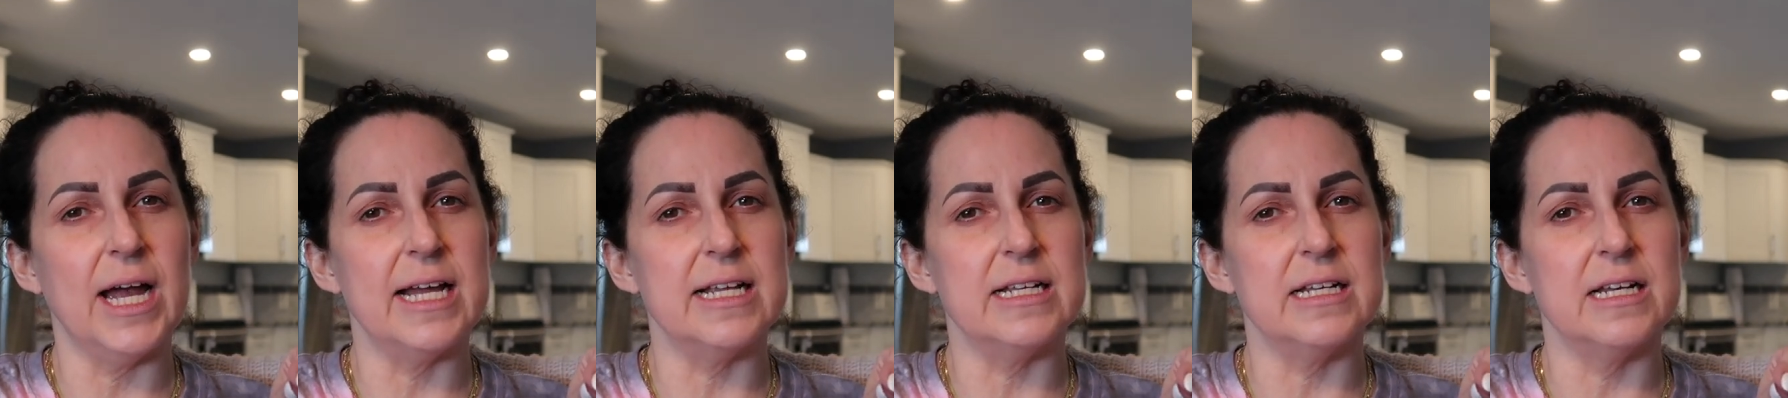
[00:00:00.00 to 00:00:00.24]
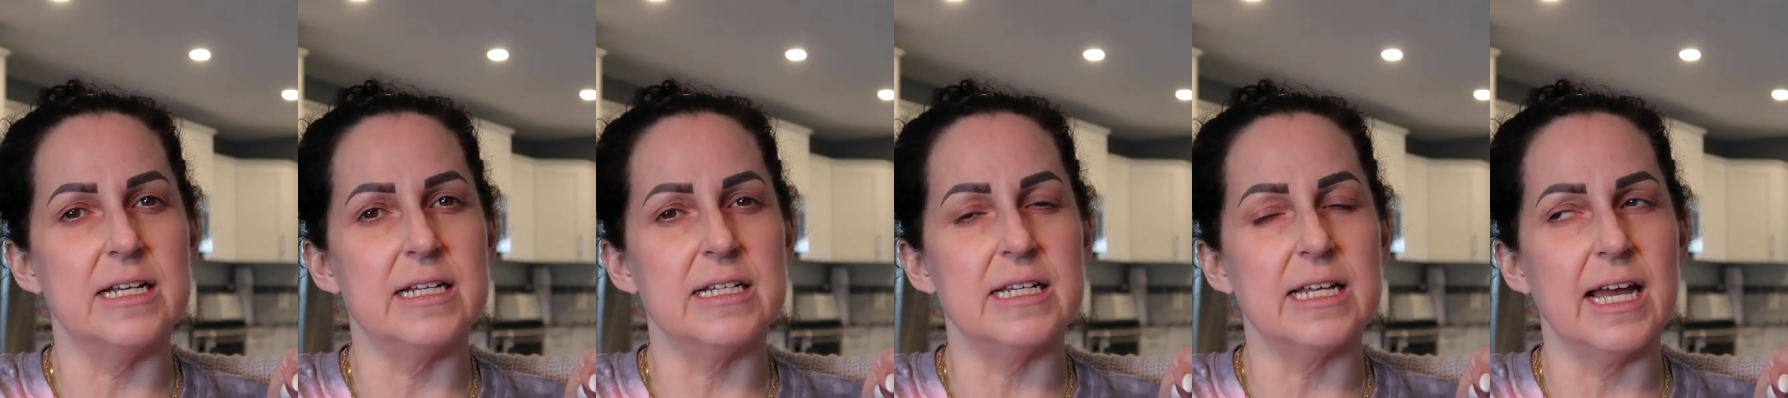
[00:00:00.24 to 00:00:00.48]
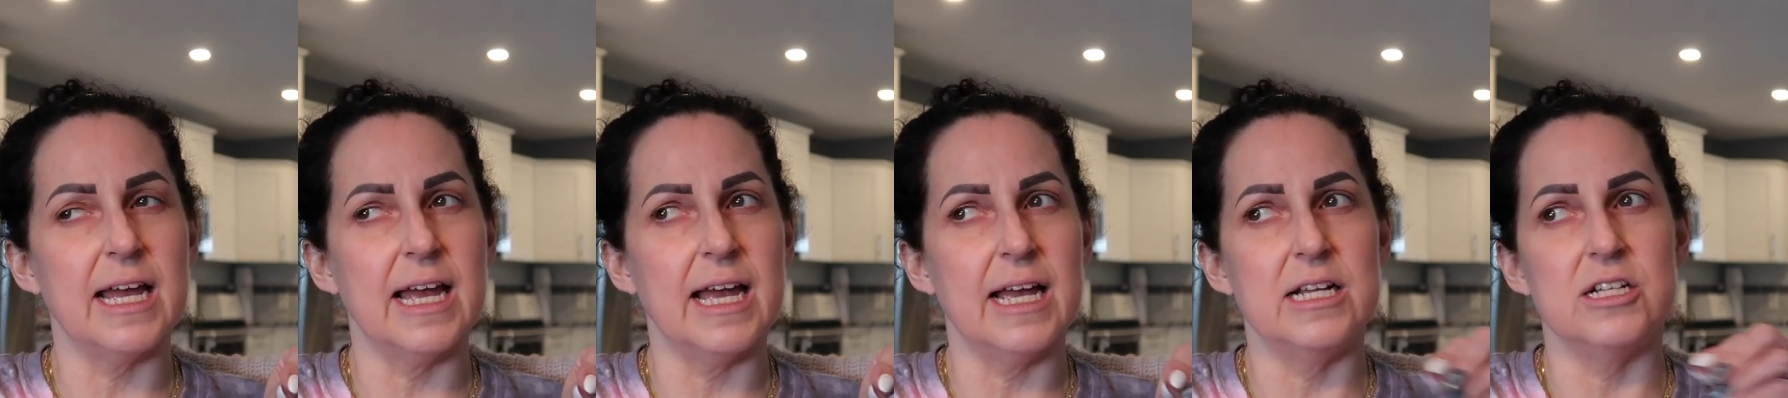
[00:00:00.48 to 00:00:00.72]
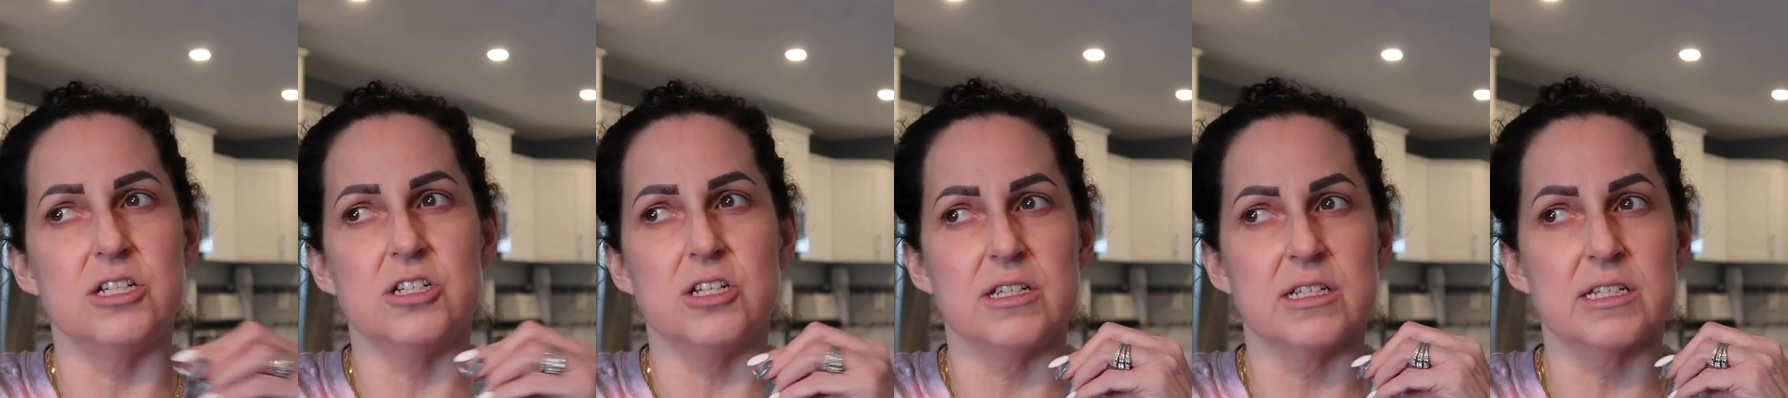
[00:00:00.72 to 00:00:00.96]

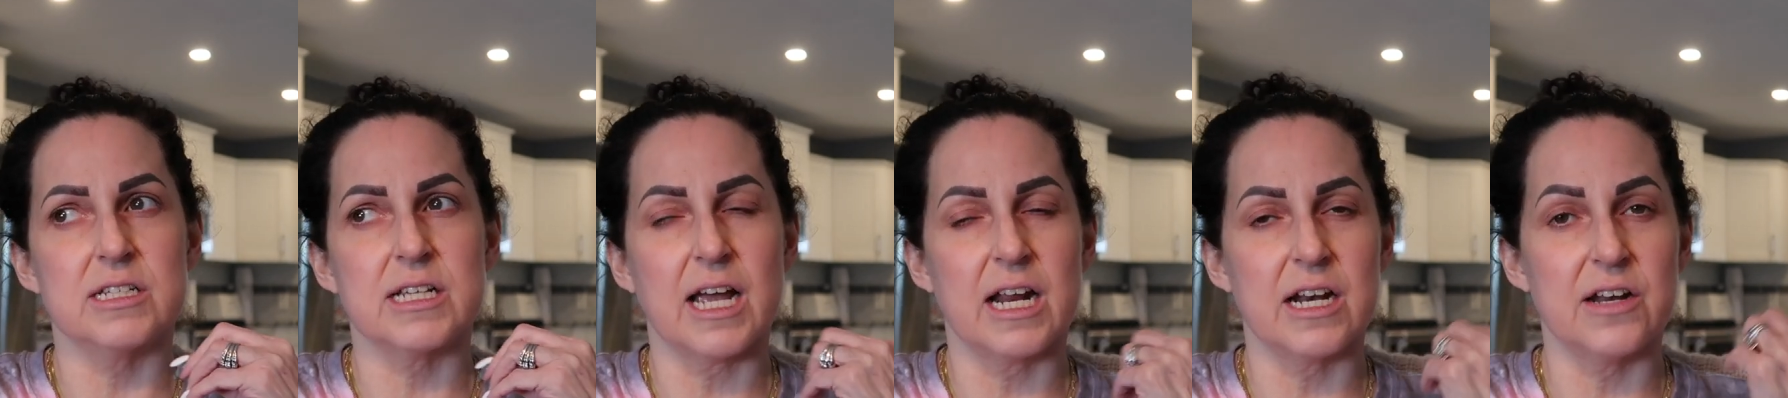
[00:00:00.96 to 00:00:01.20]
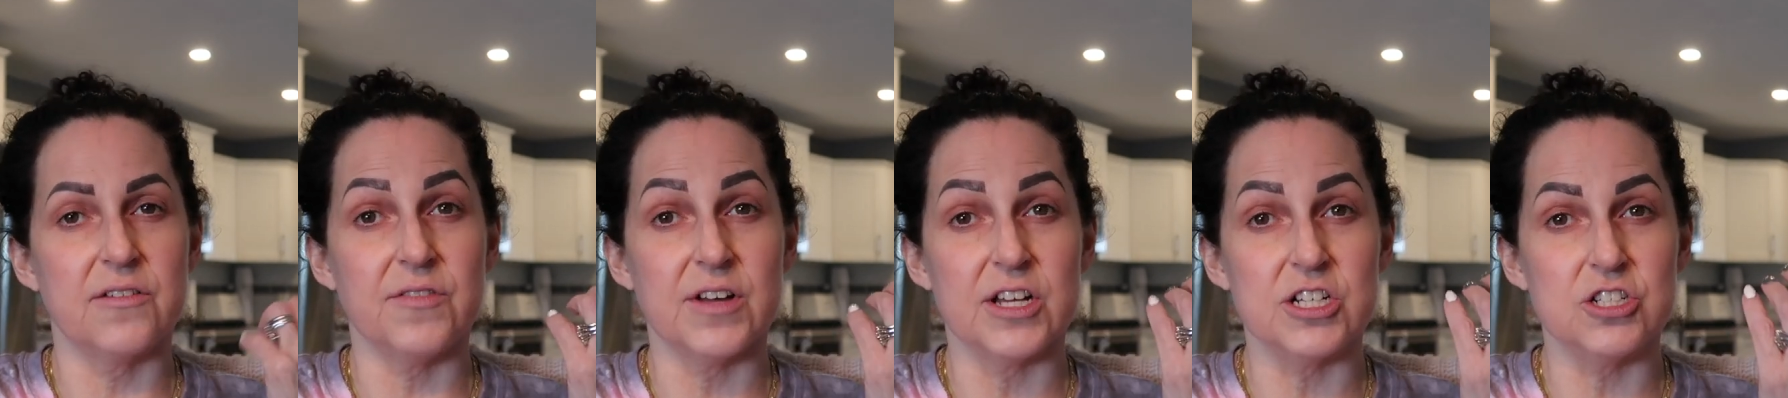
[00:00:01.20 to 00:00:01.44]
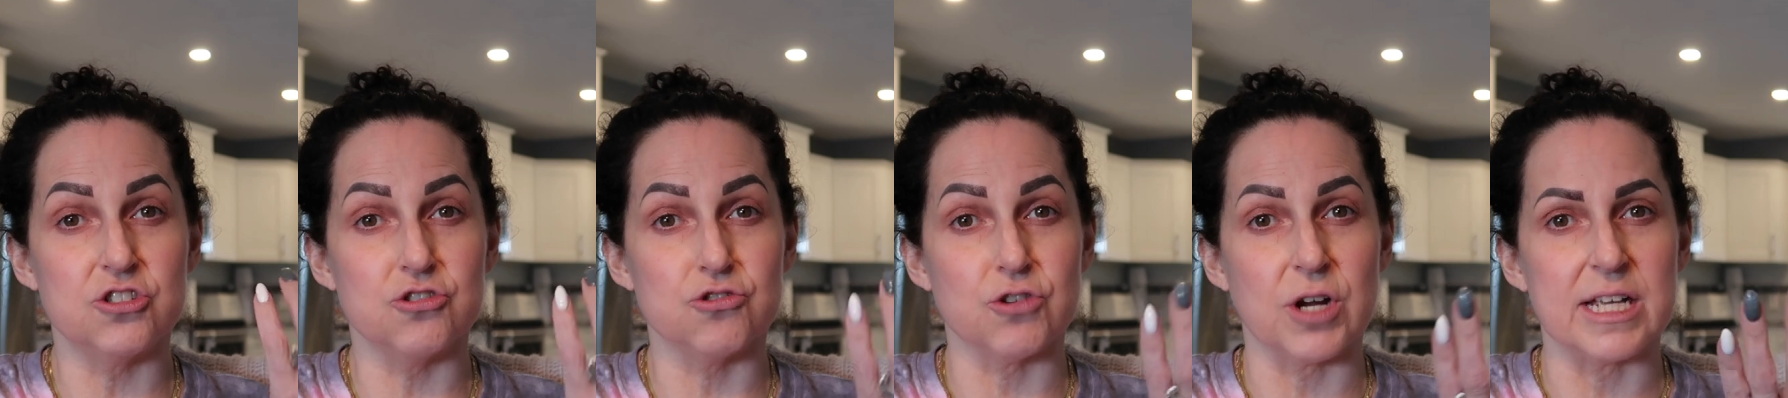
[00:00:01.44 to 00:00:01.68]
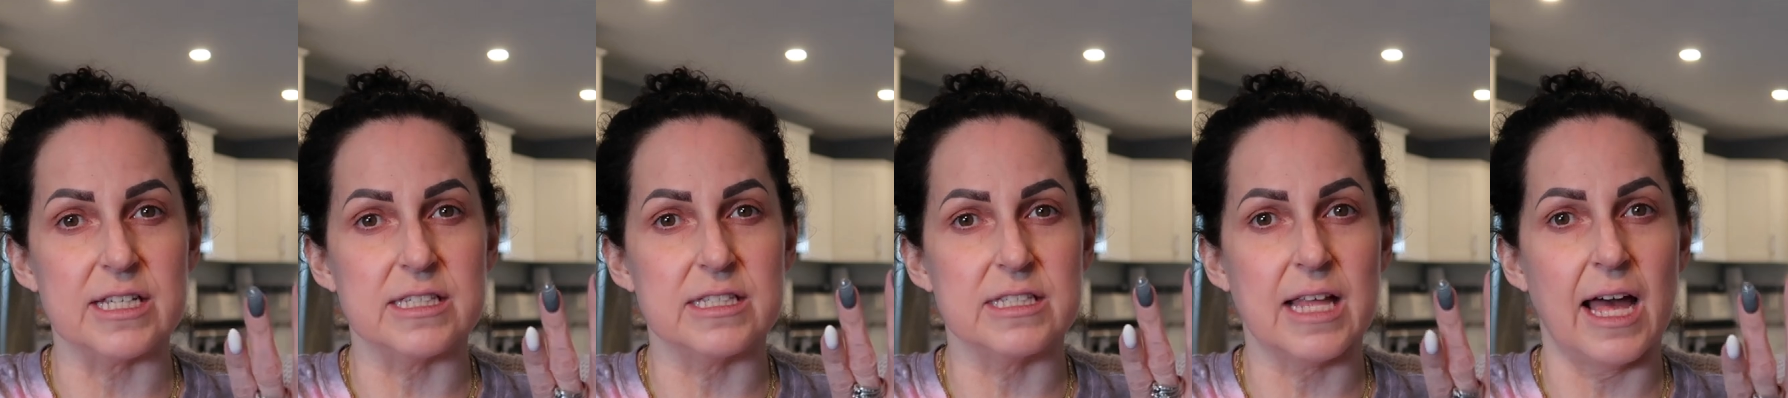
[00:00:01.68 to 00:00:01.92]
and just kind of
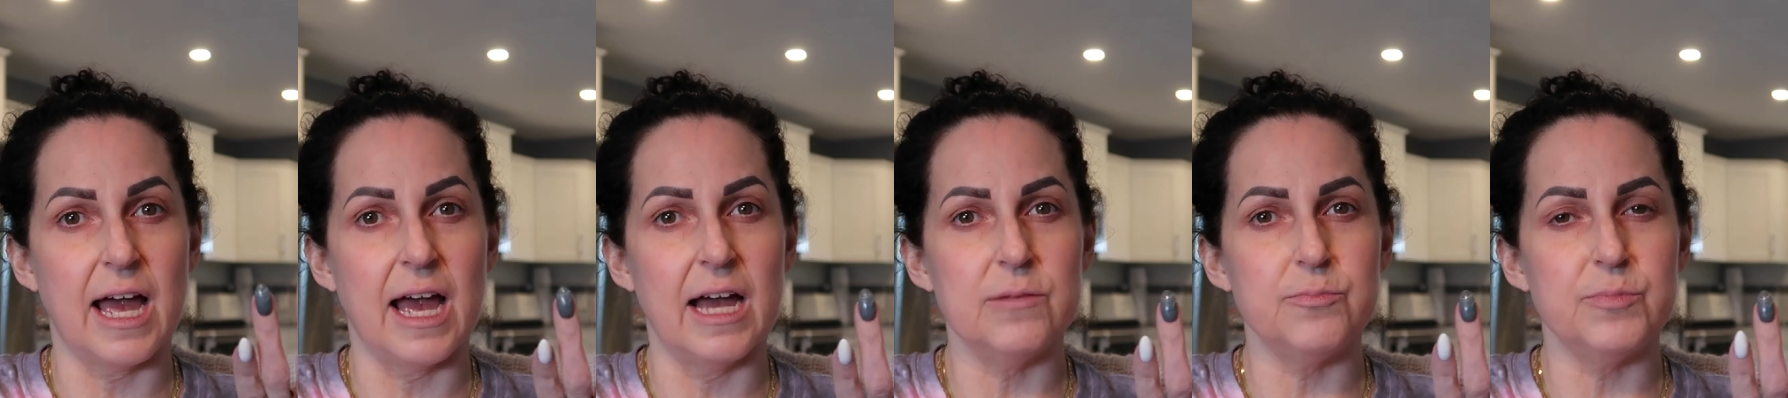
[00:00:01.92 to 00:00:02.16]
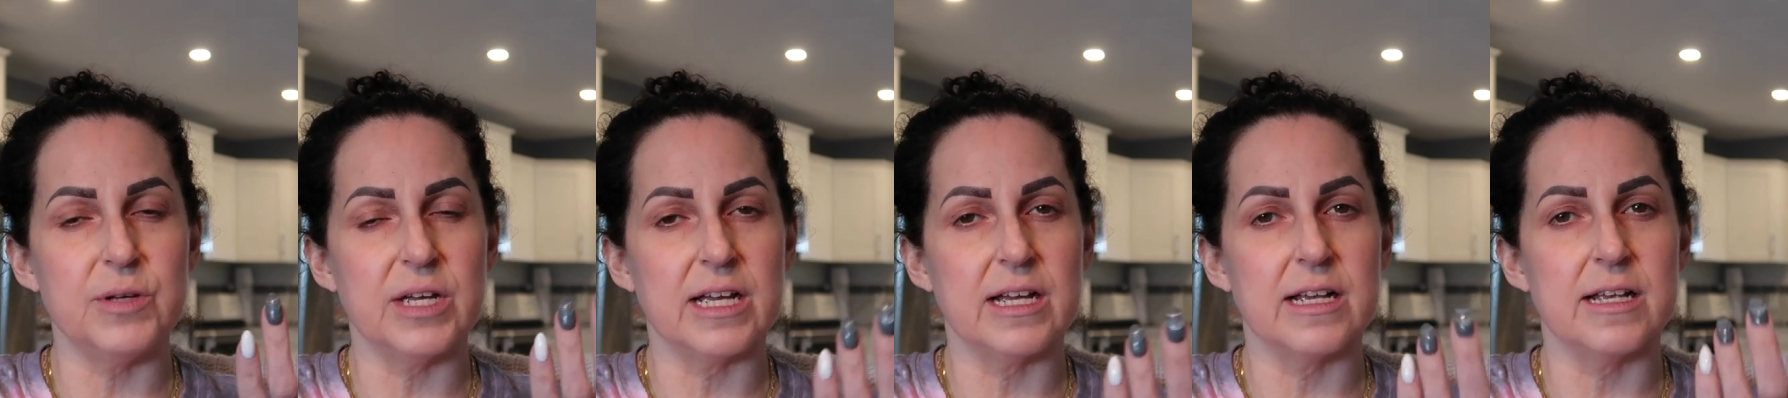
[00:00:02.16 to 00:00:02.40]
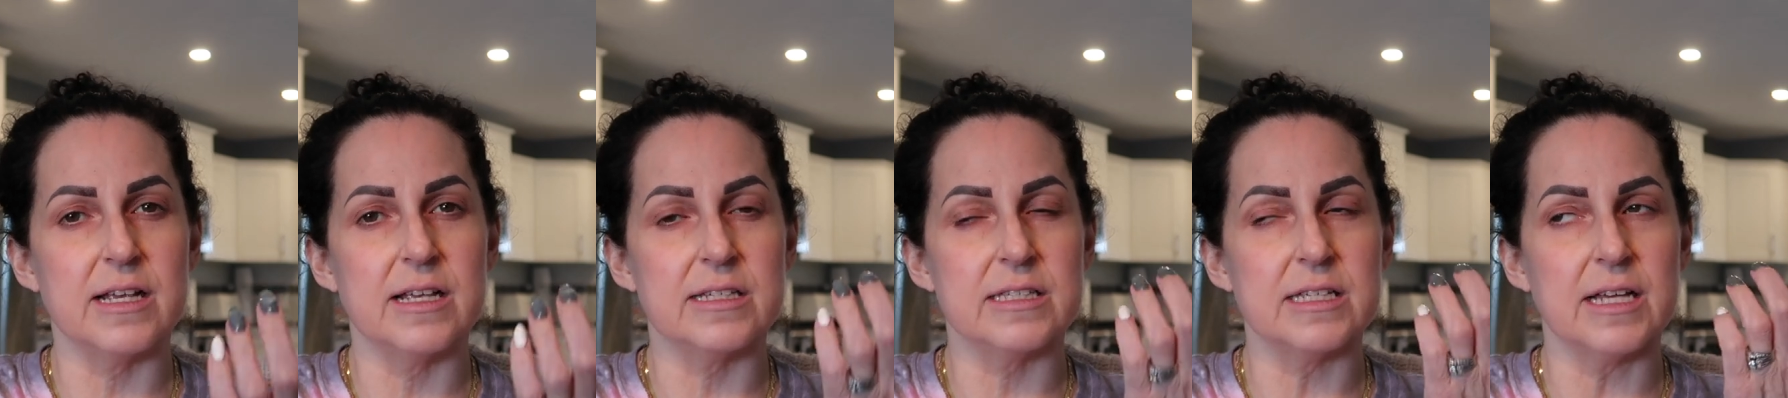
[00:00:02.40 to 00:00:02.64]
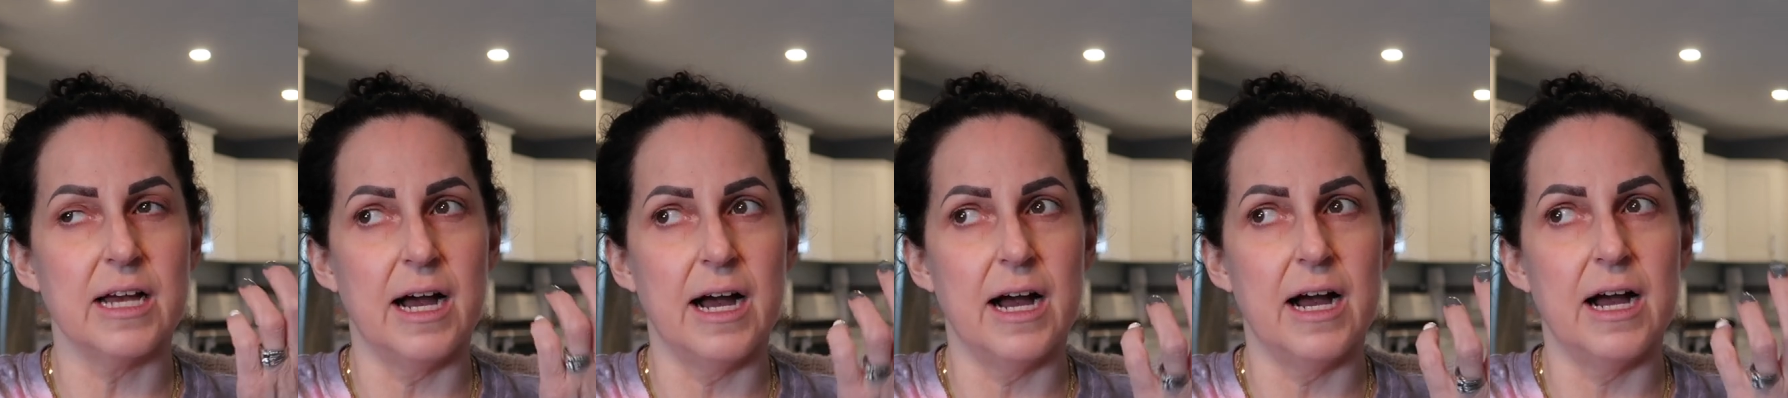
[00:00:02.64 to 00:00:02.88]
address that
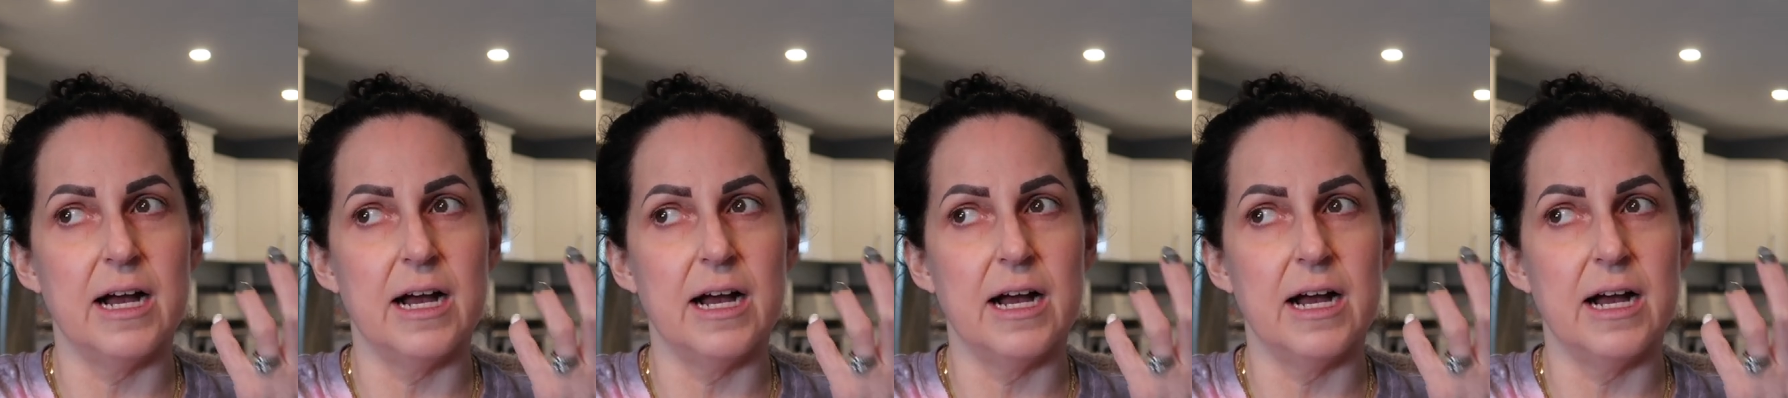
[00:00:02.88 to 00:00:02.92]
because